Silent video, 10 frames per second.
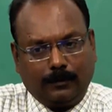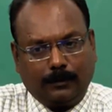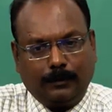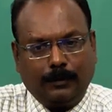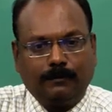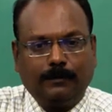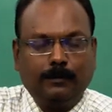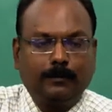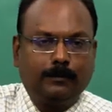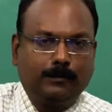So, you have
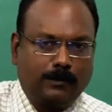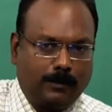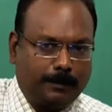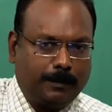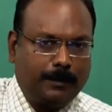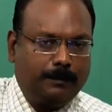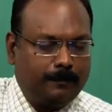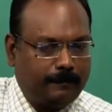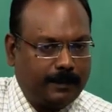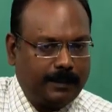to stop them
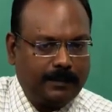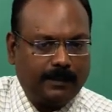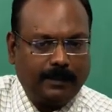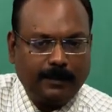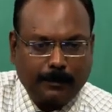very gently,